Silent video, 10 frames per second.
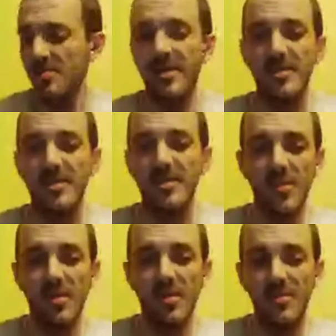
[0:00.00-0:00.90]
But like I said,
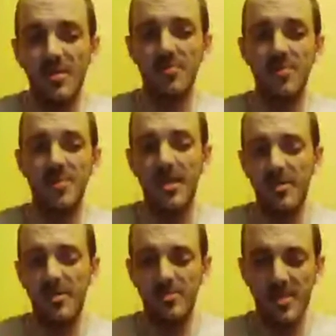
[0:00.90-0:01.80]
I'm going to leave it here for
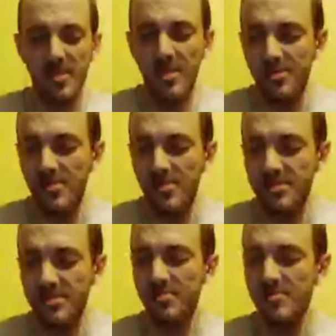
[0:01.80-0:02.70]
now. That way you
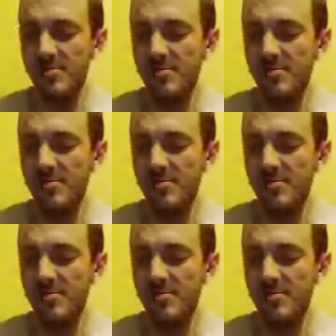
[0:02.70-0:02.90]
guys can